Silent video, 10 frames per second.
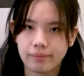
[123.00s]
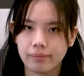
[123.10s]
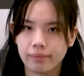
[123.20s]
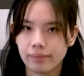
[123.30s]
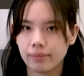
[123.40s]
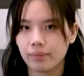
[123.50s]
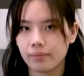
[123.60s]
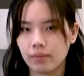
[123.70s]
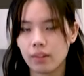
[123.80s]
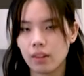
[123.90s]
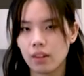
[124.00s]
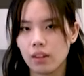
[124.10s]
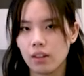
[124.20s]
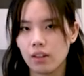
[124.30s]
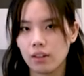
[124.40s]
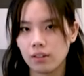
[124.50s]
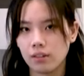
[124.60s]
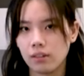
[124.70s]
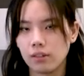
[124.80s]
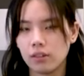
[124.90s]

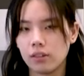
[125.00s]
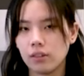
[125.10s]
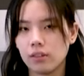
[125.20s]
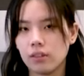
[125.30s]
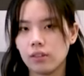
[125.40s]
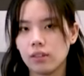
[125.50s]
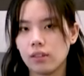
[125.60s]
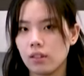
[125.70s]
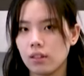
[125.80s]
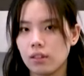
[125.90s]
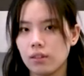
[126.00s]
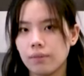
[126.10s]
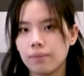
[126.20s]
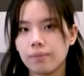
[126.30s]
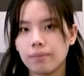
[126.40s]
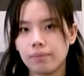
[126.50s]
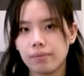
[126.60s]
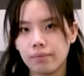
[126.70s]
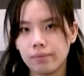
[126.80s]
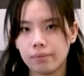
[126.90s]

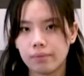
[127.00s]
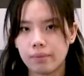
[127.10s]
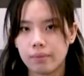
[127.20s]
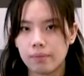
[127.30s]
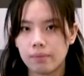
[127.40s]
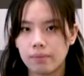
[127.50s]
No words are spoken by the person on screen.